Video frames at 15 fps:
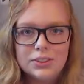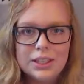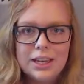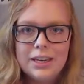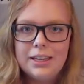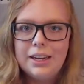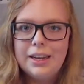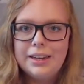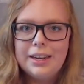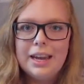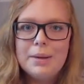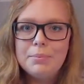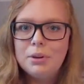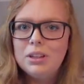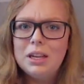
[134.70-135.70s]
then in
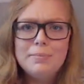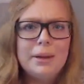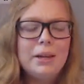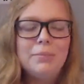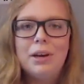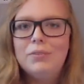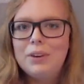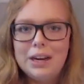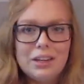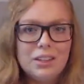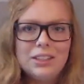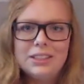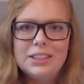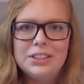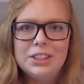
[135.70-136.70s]
April, I made my final
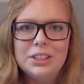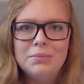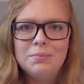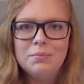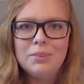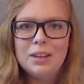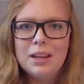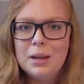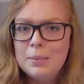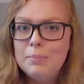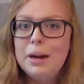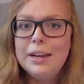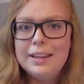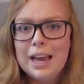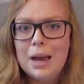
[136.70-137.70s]
decision.
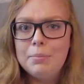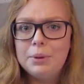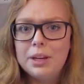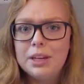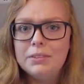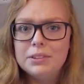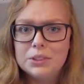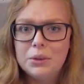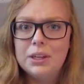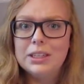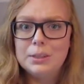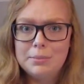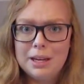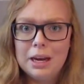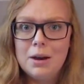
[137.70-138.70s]
My gap year was going to
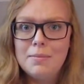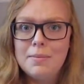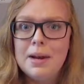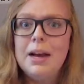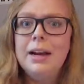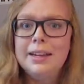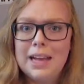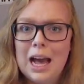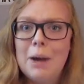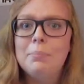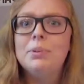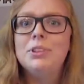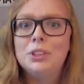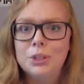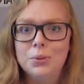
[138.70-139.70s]
become a gap
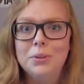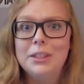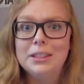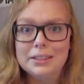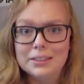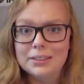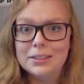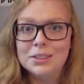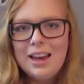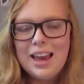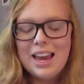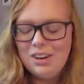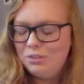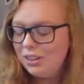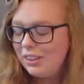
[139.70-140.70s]
2 years.
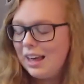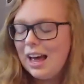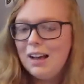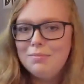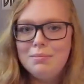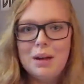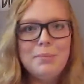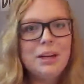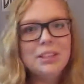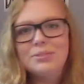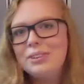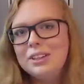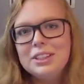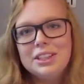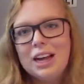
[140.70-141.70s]
And with that, my best
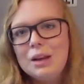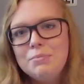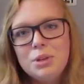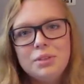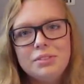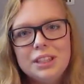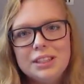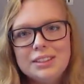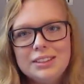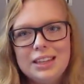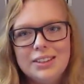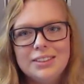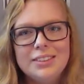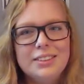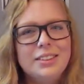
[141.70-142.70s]
friend and I moved in
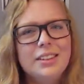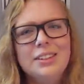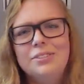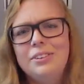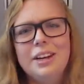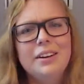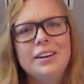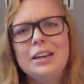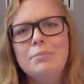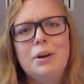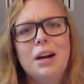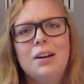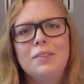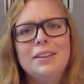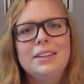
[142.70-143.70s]
together into this very
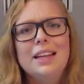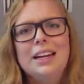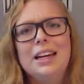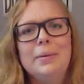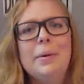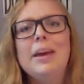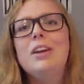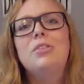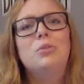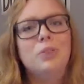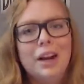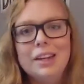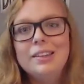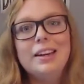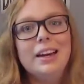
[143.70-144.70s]
apartment that I am in
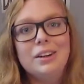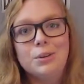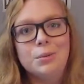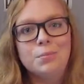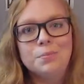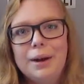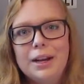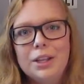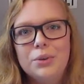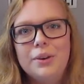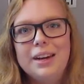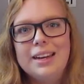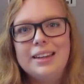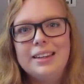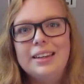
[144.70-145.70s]
right now. By the
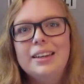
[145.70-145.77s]
way,